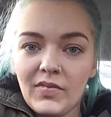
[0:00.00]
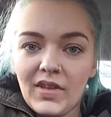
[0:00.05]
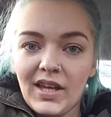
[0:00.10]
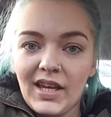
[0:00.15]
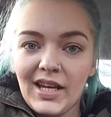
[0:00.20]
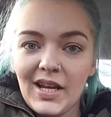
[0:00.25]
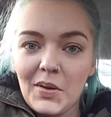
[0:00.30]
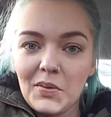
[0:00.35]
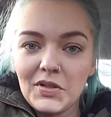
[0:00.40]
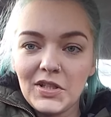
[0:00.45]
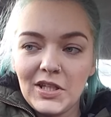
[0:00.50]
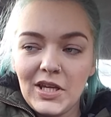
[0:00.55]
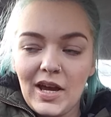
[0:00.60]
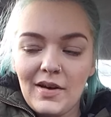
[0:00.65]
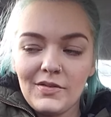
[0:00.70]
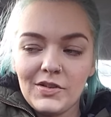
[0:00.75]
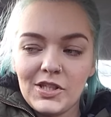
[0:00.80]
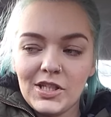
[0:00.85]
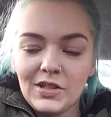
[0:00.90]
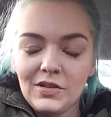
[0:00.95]
and I was like, you
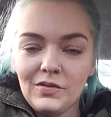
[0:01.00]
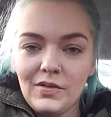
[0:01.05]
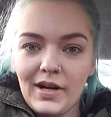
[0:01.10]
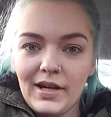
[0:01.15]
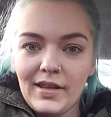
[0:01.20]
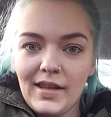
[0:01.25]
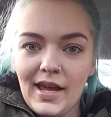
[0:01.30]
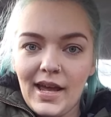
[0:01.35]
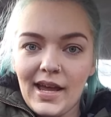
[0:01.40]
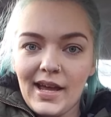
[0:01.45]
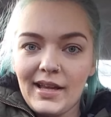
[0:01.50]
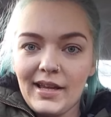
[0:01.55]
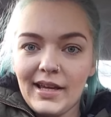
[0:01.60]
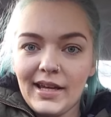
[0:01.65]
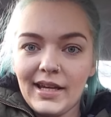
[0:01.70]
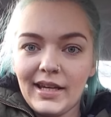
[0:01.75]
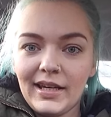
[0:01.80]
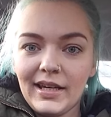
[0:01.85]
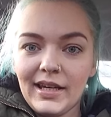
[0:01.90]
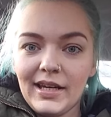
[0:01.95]
have a till right there.
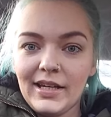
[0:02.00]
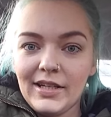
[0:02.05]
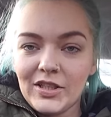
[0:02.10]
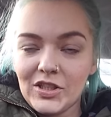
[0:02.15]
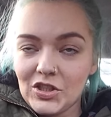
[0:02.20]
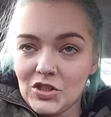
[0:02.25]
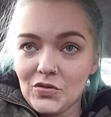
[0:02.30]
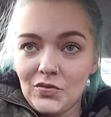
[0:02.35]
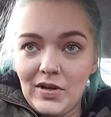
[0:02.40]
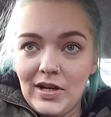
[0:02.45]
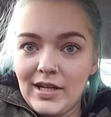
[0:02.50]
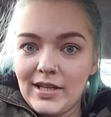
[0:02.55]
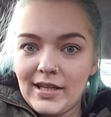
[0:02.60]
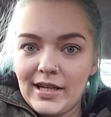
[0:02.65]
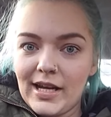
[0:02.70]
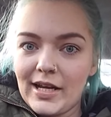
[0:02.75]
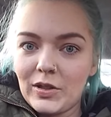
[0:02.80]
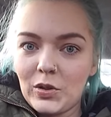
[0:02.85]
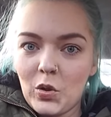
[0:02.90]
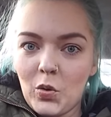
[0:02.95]
Like, did you really
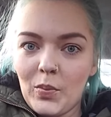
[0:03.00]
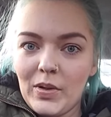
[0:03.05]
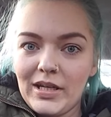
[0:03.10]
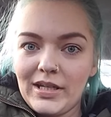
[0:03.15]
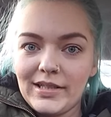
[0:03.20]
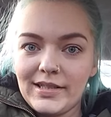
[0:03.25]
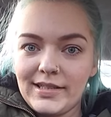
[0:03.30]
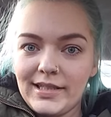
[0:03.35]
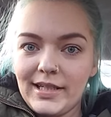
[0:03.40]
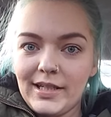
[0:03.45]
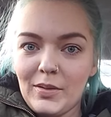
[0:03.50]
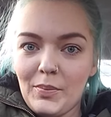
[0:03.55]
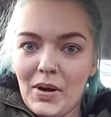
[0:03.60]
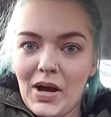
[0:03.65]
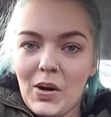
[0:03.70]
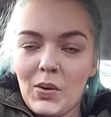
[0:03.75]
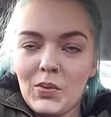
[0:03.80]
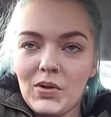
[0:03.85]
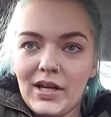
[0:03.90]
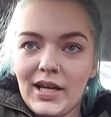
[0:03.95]
think I'd come in to steal a
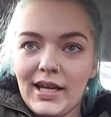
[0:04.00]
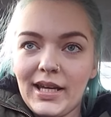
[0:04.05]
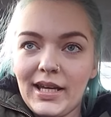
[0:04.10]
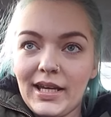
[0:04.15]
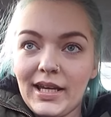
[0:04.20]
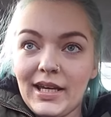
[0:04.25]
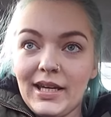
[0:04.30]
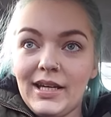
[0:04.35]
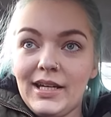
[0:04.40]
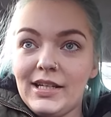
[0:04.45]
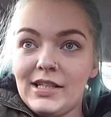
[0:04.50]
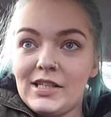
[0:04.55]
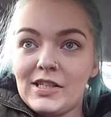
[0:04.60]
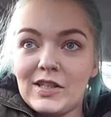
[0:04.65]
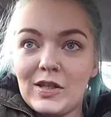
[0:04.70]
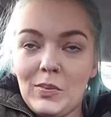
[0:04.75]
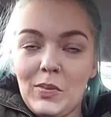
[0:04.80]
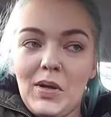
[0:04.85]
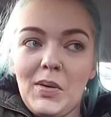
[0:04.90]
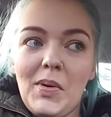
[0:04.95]
pound? Like, just
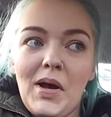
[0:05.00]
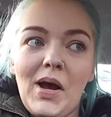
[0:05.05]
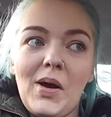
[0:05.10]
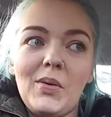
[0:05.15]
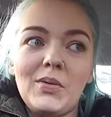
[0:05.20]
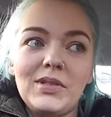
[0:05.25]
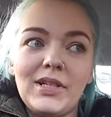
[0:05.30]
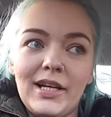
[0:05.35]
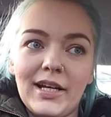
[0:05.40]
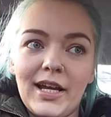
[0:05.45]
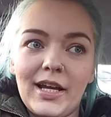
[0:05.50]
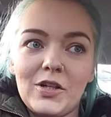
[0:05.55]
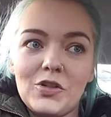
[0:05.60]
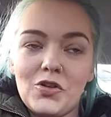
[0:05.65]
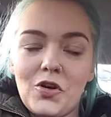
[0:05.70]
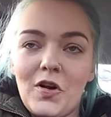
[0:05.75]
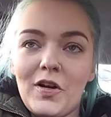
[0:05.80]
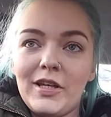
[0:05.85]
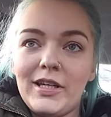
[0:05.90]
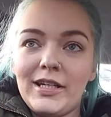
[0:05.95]
give me a pound, I'll get a
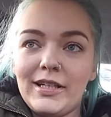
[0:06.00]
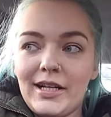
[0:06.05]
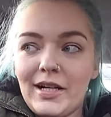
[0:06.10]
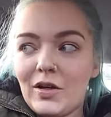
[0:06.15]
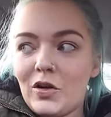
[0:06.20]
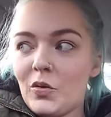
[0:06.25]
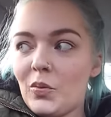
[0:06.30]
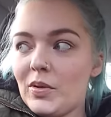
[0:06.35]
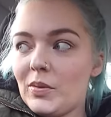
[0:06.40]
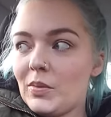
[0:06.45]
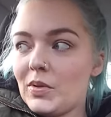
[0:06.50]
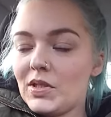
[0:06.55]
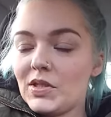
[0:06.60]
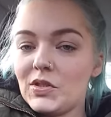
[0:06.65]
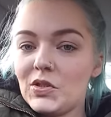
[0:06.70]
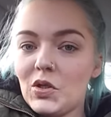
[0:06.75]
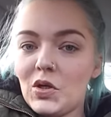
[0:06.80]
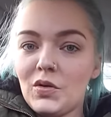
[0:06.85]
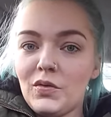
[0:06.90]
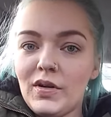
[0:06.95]
trolley and I'll come in with the
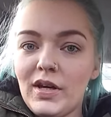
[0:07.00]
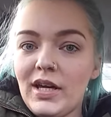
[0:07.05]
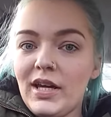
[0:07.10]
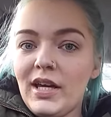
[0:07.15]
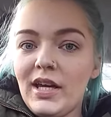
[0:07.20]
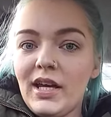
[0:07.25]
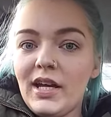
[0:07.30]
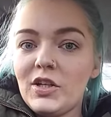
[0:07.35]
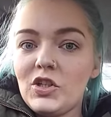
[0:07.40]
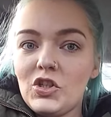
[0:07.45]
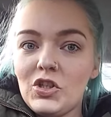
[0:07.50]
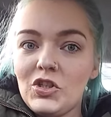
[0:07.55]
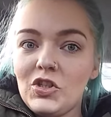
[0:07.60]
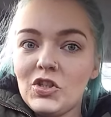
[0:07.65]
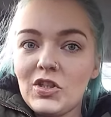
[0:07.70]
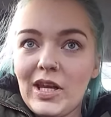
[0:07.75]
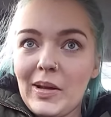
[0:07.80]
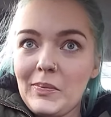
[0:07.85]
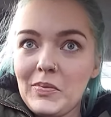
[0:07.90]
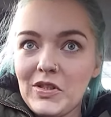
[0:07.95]
stuff. And she
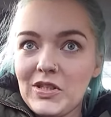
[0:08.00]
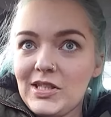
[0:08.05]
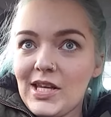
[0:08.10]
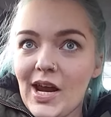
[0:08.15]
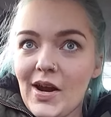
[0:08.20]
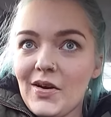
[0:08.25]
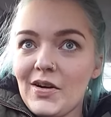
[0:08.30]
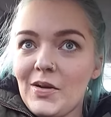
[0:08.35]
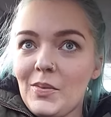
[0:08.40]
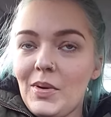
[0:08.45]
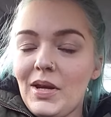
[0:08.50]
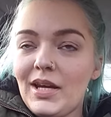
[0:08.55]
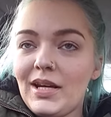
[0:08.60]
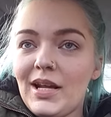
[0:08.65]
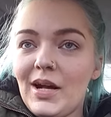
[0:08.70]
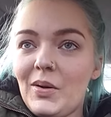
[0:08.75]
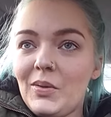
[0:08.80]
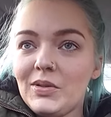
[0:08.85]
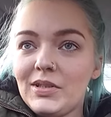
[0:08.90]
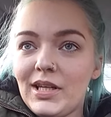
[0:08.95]
just kept staring at me. And
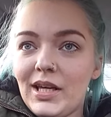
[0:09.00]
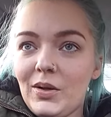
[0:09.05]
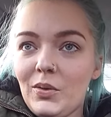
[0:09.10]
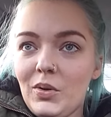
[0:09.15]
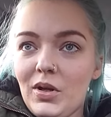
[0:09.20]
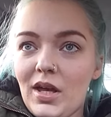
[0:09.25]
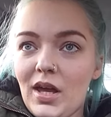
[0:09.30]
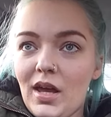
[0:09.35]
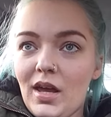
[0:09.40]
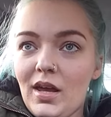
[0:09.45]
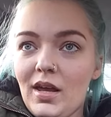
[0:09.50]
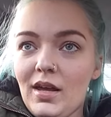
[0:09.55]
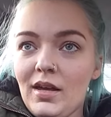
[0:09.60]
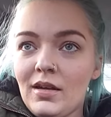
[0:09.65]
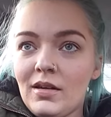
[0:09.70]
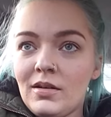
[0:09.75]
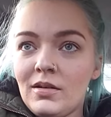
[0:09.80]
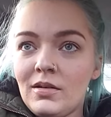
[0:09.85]
I was like, okay,